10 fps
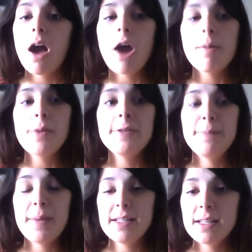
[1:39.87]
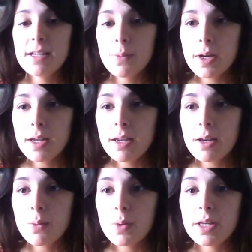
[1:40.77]
Our most basic
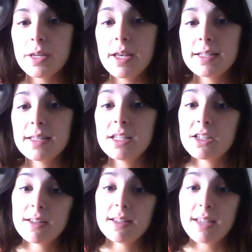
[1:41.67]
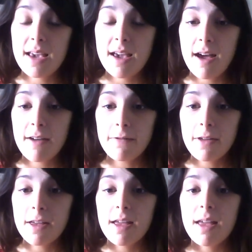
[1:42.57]
one is just the day of,
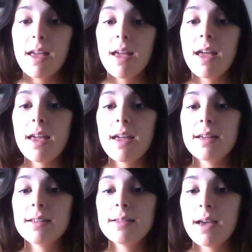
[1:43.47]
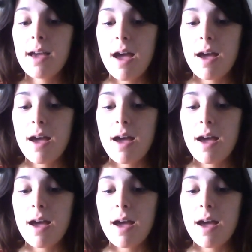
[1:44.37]
and